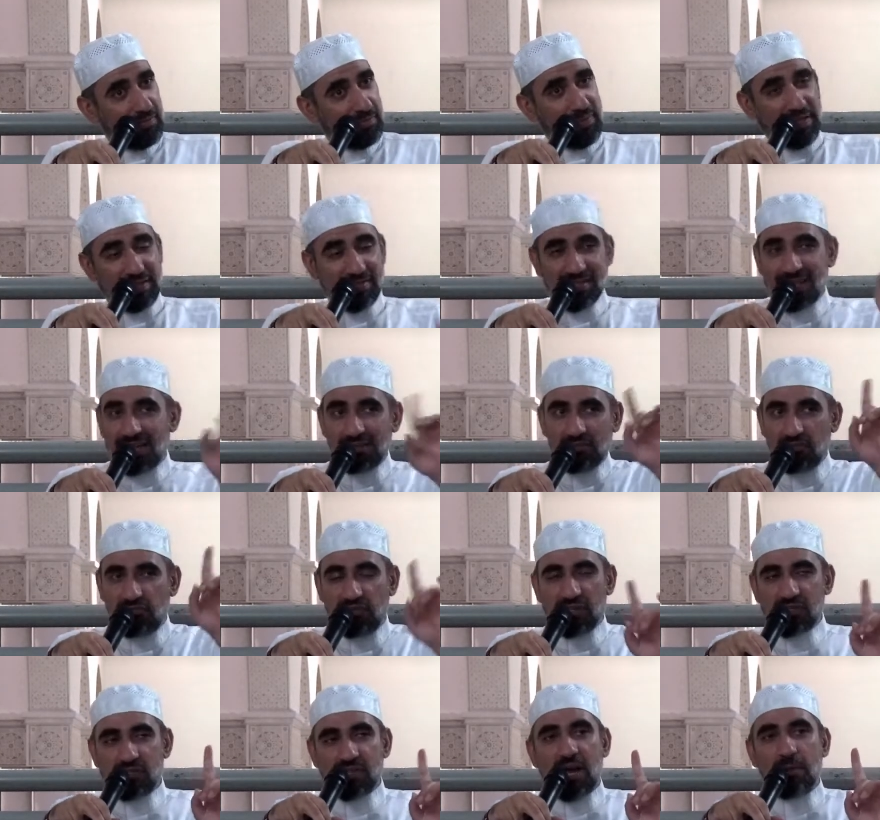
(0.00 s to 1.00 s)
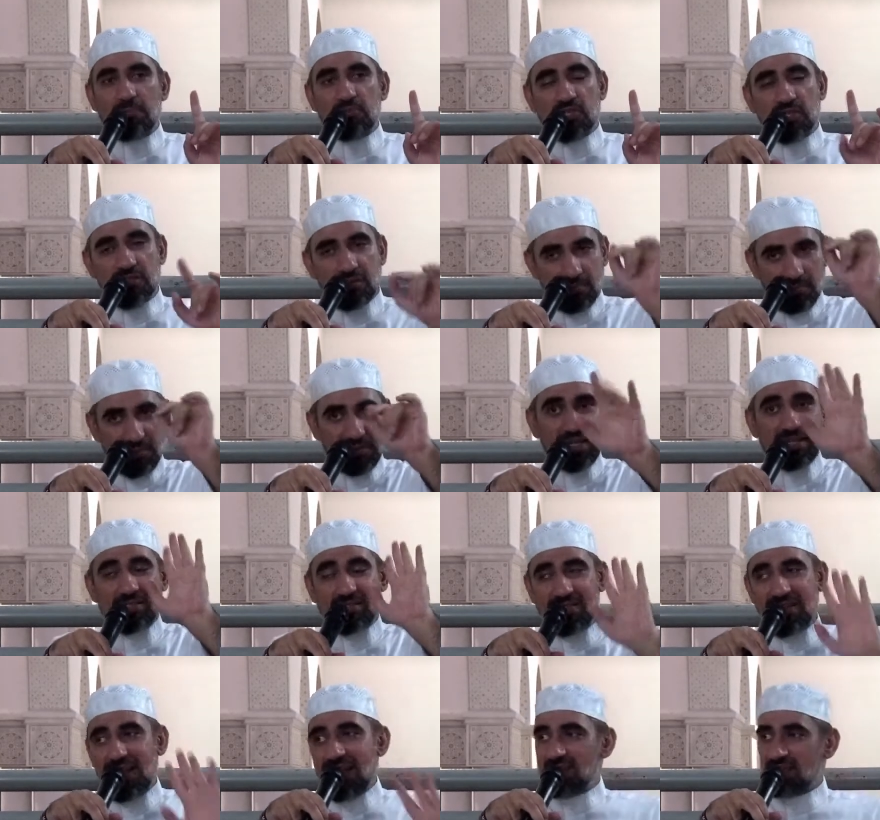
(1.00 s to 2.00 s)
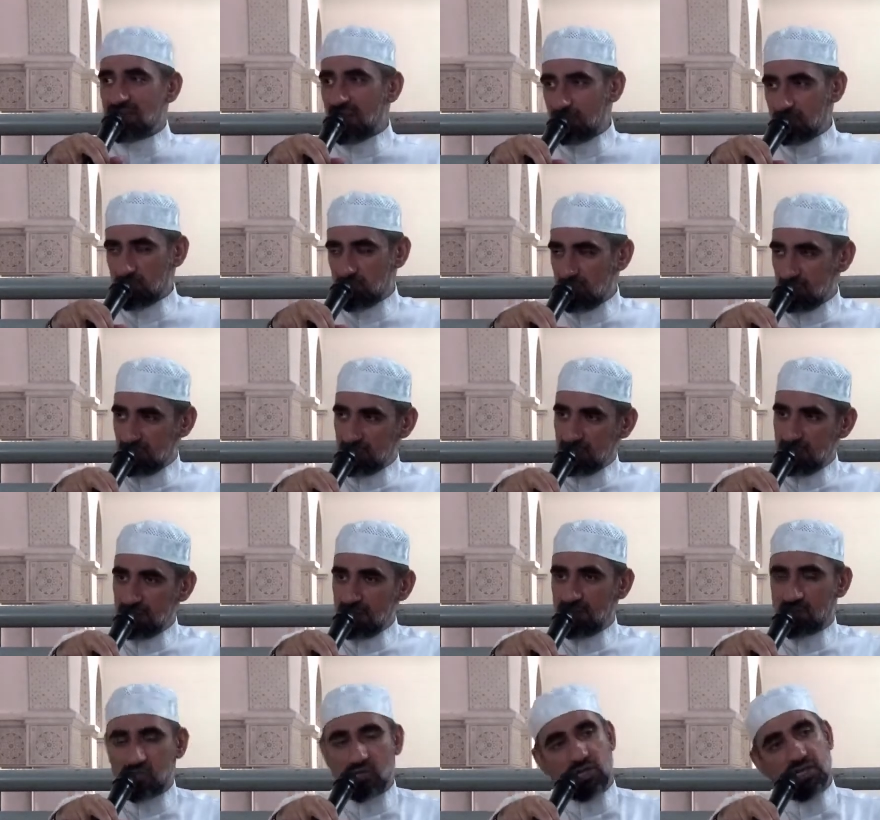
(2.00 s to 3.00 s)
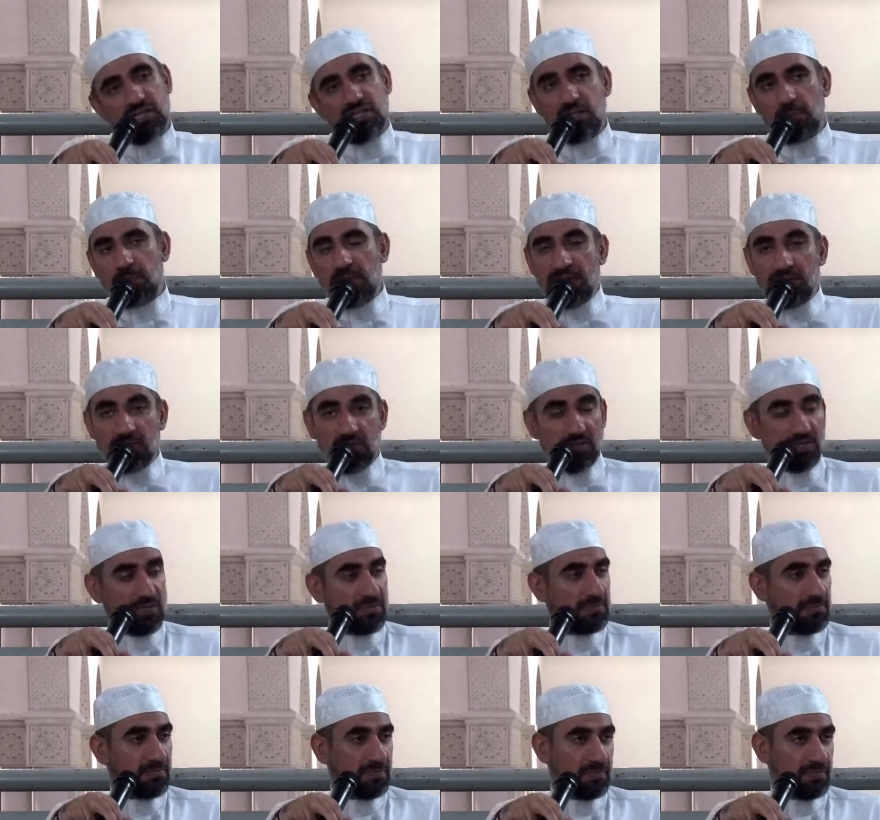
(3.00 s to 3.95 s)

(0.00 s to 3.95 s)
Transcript: That's not the first option, but that's the last option. So it depends.